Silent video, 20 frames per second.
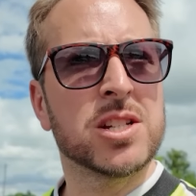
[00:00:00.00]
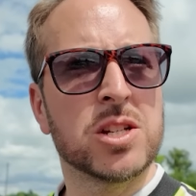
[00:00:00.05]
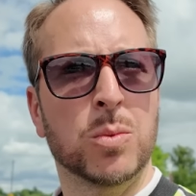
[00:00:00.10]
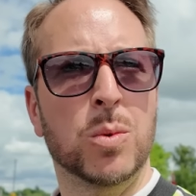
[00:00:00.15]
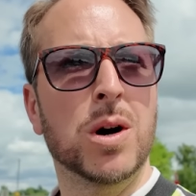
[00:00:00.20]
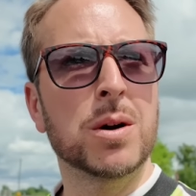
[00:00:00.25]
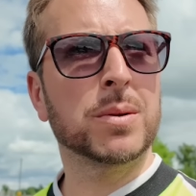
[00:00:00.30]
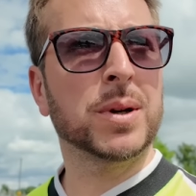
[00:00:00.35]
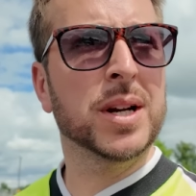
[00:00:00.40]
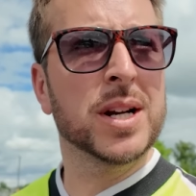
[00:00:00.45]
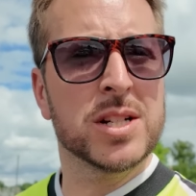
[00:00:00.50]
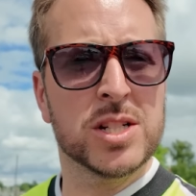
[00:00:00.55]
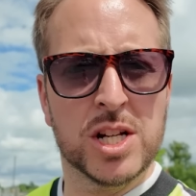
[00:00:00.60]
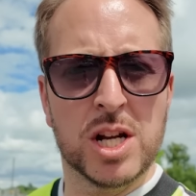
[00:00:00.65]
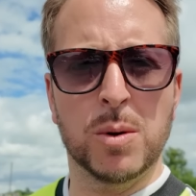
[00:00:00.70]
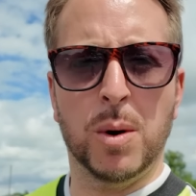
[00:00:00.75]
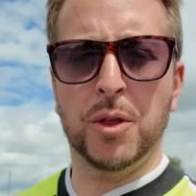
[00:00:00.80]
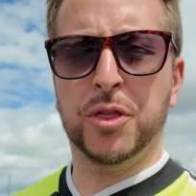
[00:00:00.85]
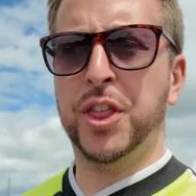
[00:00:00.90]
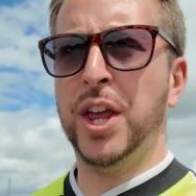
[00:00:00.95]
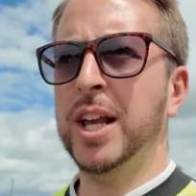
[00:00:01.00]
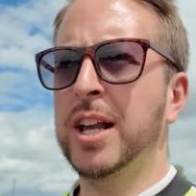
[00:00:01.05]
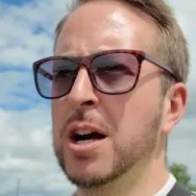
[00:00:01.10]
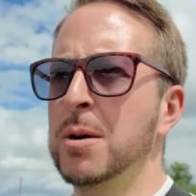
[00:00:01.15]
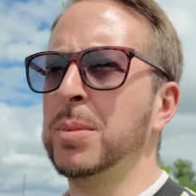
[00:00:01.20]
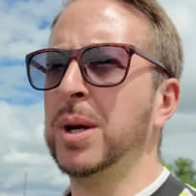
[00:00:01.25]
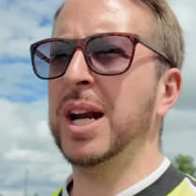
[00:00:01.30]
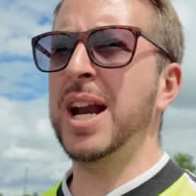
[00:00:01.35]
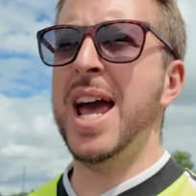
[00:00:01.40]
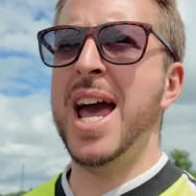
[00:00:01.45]
So what I'm going to do, I think
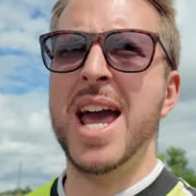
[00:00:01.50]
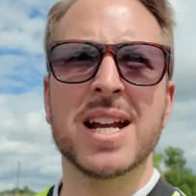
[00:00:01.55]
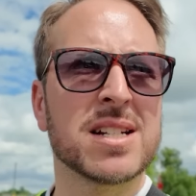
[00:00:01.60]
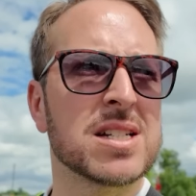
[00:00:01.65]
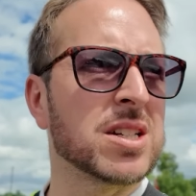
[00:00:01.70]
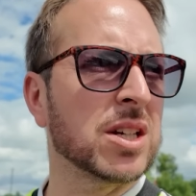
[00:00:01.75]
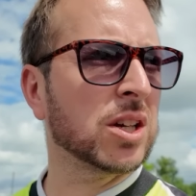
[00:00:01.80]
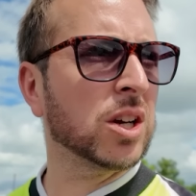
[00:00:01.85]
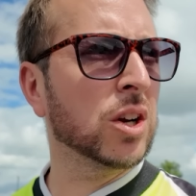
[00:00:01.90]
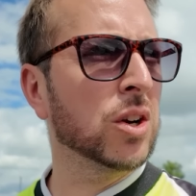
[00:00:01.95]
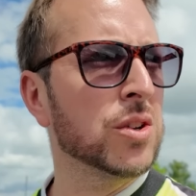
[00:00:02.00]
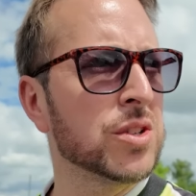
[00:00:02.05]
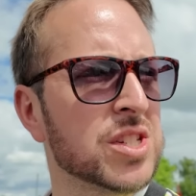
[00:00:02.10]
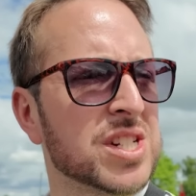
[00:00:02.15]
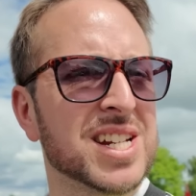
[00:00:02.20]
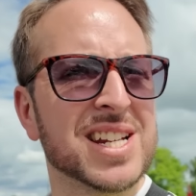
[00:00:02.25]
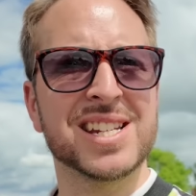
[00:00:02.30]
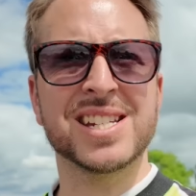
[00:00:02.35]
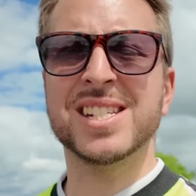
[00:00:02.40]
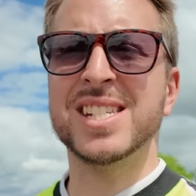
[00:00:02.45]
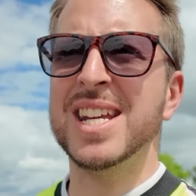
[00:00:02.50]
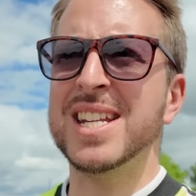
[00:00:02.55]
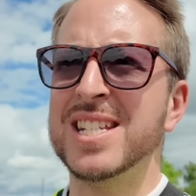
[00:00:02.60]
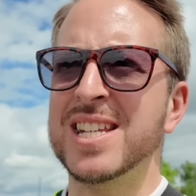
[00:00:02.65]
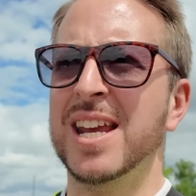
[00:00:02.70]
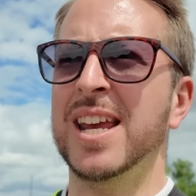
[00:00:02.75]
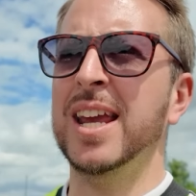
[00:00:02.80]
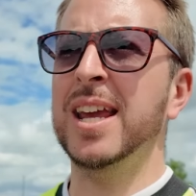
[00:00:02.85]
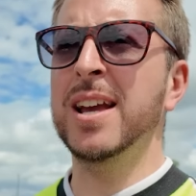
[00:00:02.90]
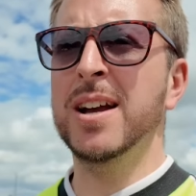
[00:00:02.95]
I'm going to head to Gloucester
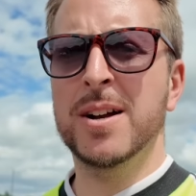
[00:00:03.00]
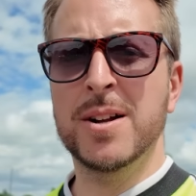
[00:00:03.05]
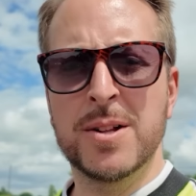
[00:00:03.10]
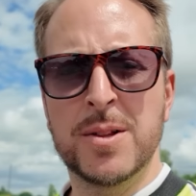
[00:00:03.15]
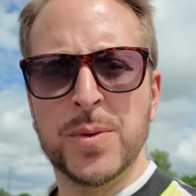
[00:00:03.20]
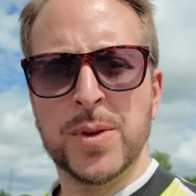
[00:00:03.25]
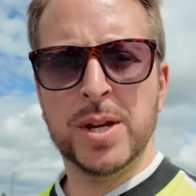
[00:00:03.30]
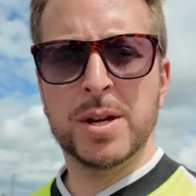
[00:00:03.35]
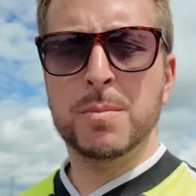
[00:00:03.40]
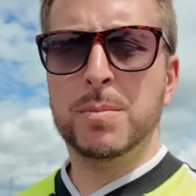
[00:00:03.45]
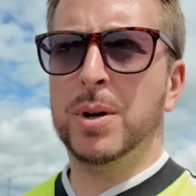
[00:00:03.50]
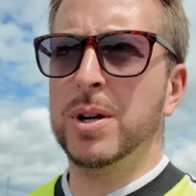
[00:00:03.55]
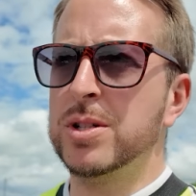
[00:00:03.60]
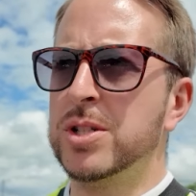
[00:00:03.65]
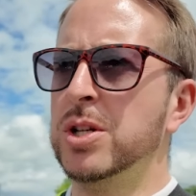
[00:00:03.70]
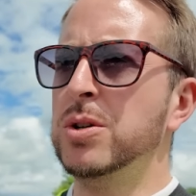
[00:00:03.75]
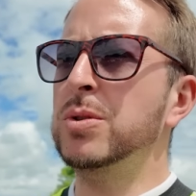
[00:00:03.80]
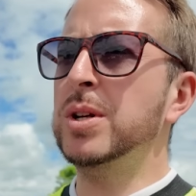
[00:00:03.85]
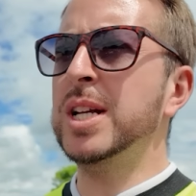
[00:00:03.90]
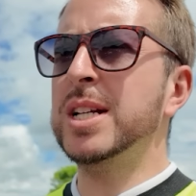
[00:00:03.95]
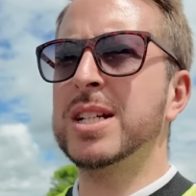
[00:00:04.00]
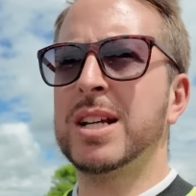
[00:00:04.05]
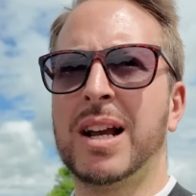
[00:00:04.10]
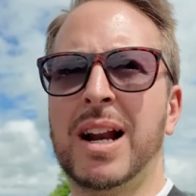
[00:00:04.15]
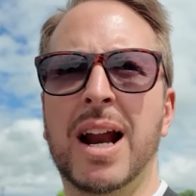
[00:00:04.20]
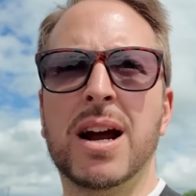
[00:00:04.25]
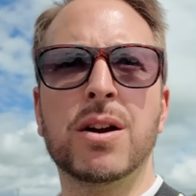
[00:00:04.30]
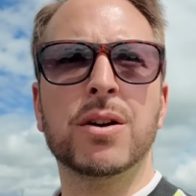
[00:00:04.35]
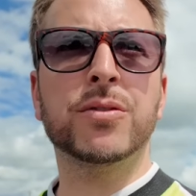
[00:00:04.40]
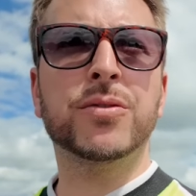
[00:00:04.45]
City, but I do need to
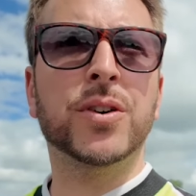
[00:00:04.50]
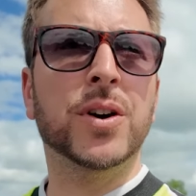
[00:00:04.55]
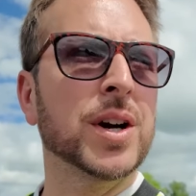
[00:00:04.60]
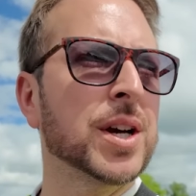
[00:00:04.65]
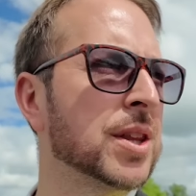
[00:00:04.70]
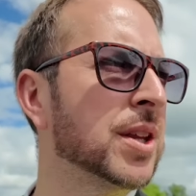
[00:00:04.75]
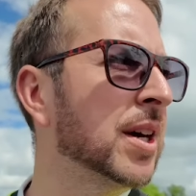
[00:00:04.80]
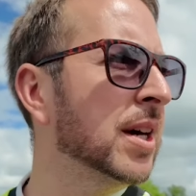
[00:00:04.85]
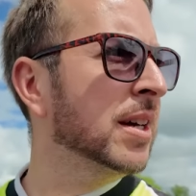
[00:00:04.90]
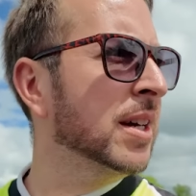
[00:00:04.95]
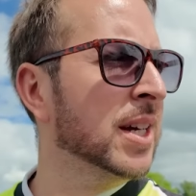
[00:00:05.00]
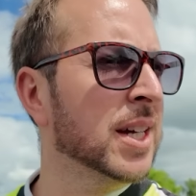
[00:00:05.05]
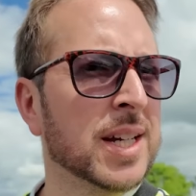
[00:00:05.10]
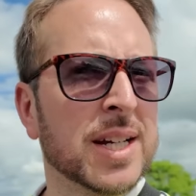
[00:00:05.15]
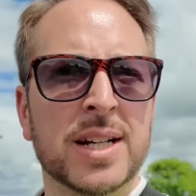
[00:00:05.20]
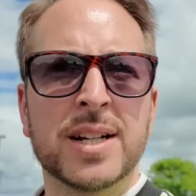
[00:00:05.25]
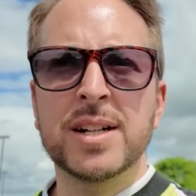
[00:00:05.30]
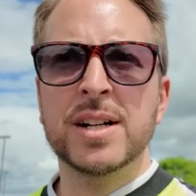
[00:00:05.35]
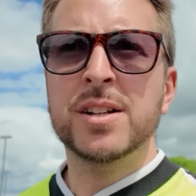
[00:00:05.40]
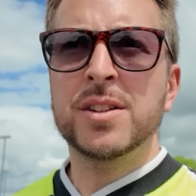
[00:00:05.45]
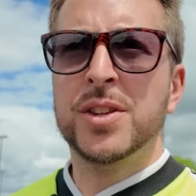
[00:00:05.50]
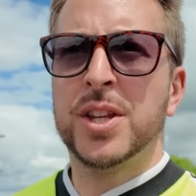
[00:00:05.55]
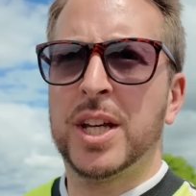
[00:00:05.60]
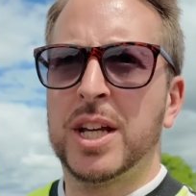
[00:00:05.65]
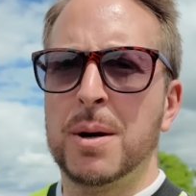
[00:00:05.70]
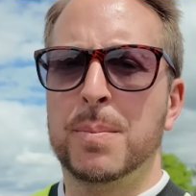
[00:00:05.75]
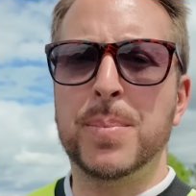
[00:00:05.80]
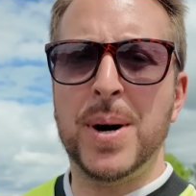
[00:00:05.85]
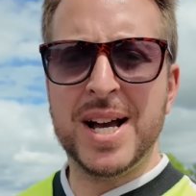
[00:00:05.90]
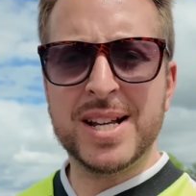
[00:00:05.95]
clarify that the
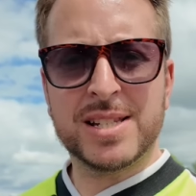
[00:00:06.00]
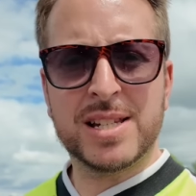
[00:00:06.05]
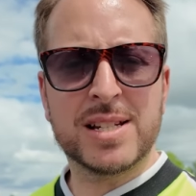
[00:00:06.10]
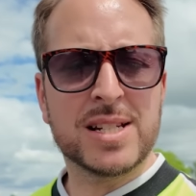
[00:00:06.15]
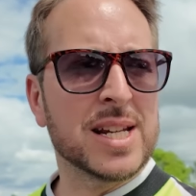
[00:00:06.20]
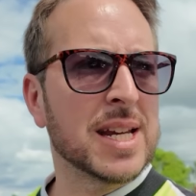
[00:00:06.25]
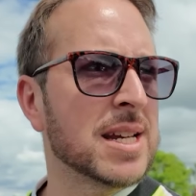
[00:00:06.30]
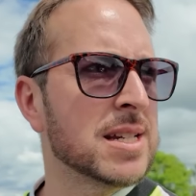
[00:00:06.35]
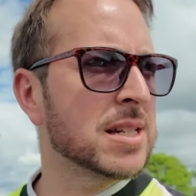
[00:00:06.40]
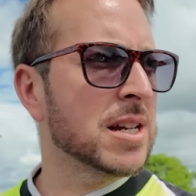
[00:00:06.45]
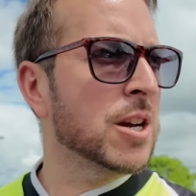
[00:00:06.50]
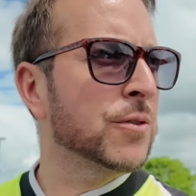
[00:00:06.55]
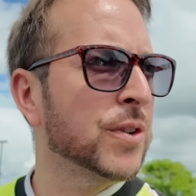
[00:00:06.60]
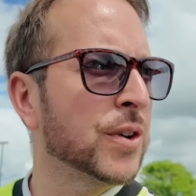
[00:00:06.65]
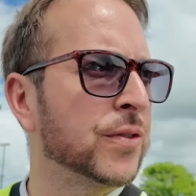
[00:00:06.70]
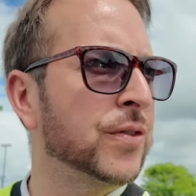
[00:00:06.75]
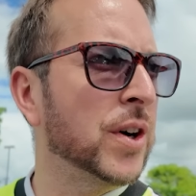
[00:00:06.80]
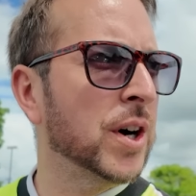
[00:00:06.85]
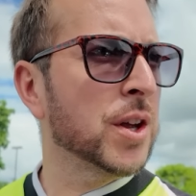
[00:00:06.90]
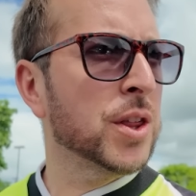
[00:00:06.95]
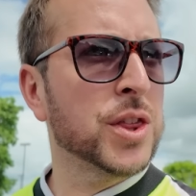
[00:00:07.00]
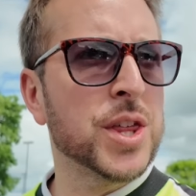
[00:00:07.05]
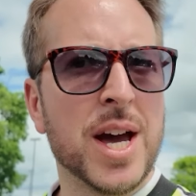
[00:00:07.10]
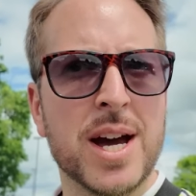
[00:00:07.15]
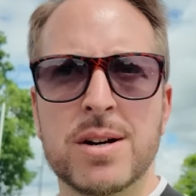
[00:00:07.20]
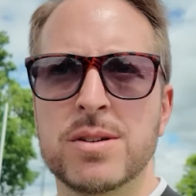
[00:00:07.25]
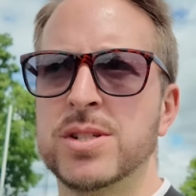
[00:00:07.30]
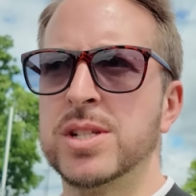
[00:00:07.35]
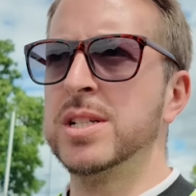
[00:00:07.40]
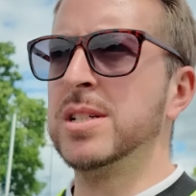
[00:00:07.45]
capacity is over
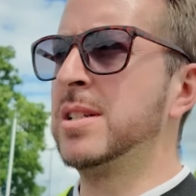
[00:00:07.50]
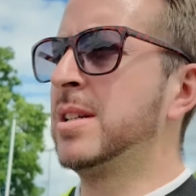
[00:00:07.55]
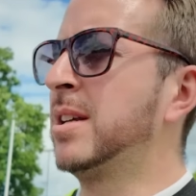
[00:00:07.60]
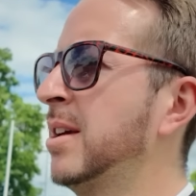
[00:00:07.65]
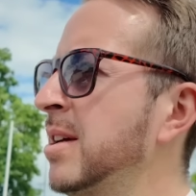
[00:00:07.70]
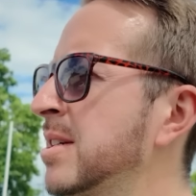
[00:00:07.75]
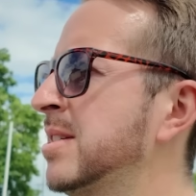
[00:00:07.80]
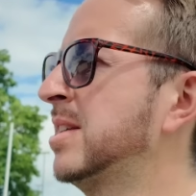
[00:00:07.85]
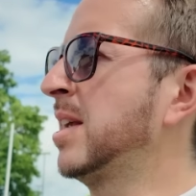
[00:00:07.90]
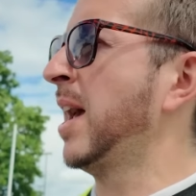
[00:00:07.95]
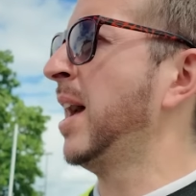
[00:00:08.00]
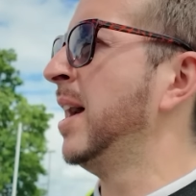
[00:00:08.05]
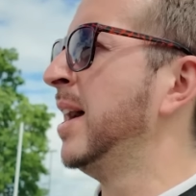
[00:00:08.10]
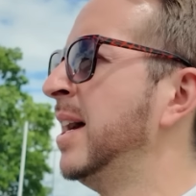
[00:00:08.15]
5,000 because